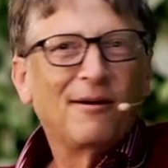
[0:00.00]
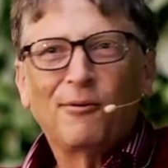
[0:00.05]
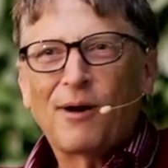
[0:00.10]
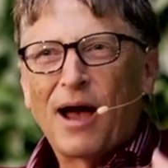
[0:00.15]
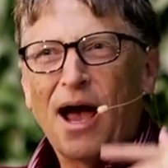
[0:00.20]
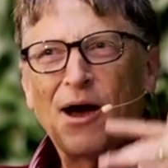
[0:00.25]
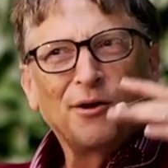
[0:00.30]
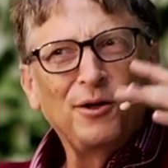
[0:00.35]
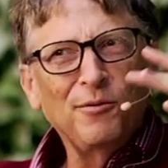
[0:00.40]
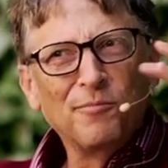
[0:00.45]

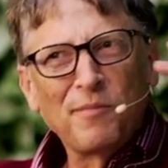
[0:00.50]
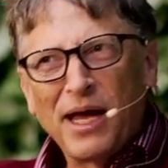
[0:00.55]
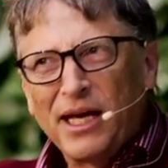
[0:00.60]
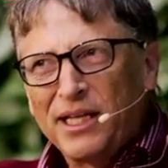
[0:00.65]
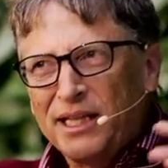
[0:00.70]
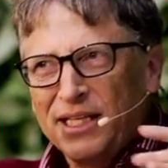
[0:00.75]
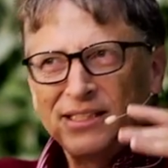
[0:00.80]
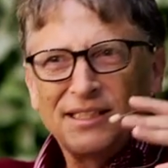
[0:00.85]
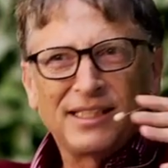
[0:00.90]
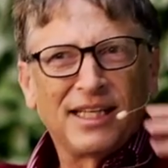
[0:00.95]
how you
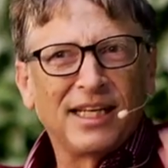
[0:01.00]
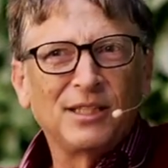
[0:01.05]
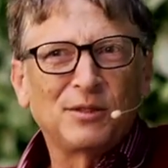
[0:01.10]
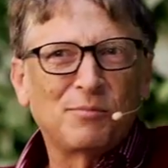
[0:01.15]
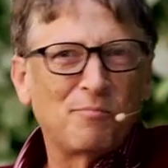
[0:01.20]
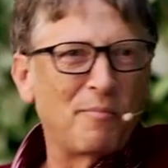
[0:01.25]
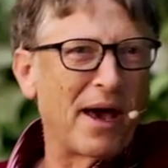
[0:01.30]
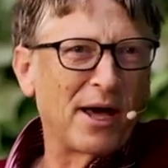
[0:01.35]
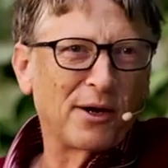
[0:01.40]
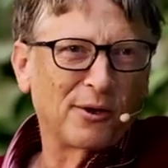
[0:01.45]
make these things
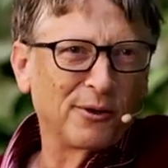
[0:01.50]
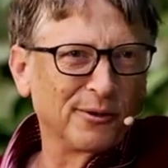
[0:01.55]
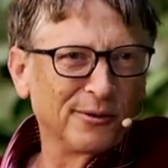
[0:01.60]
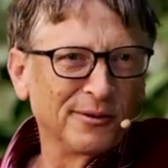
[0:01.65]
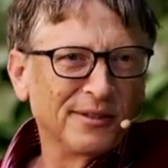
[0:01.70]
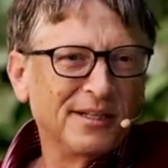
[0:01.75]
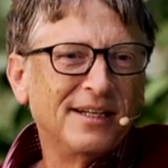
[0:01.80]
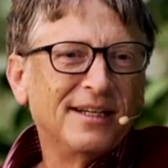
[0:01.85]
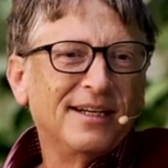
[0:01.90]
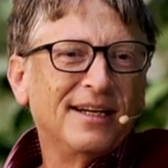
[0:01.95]

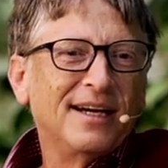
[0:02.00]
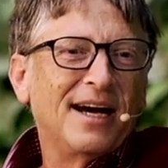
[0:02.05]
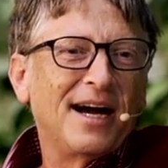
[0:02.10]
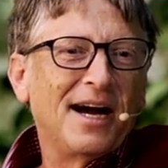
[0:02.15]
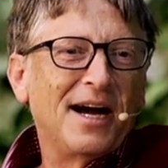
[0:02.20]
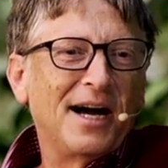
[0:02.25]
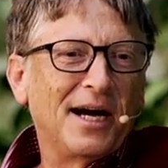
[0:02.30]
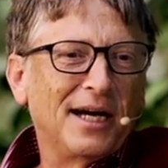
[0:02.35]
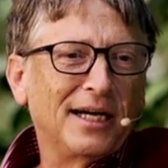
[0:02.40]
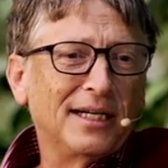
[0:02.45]
better.
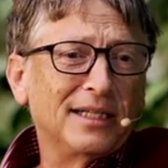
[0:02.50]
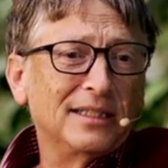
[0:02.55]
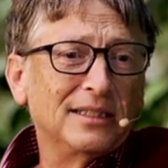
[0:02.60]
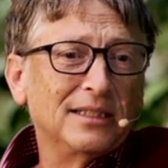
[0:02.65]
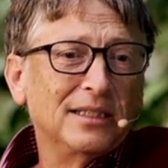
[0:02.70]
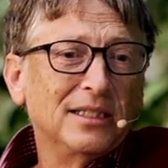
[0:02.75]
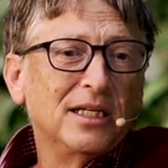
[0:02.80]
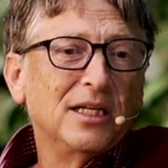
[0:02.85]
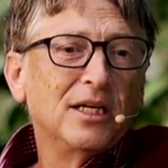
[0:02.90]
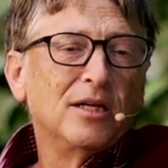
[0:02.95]

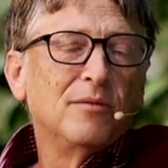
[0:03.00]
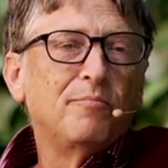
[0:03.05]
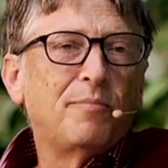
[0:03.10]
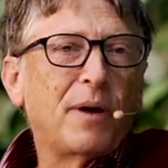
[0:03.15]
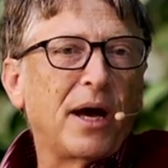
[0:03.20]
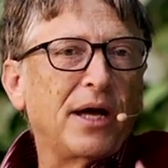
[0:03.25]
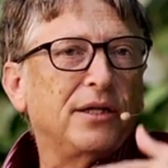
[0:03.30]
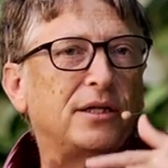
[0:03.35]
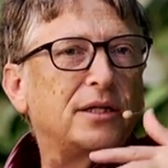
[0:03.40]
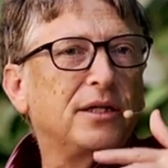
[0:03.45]

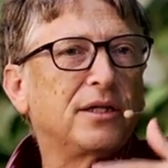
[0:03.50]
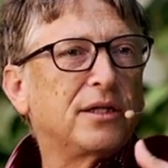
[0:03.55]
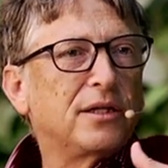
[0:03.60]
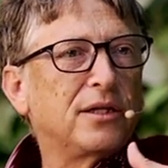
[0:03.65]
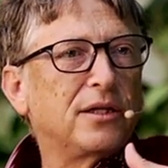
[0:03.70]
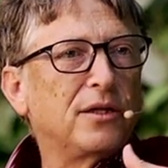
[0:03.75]
But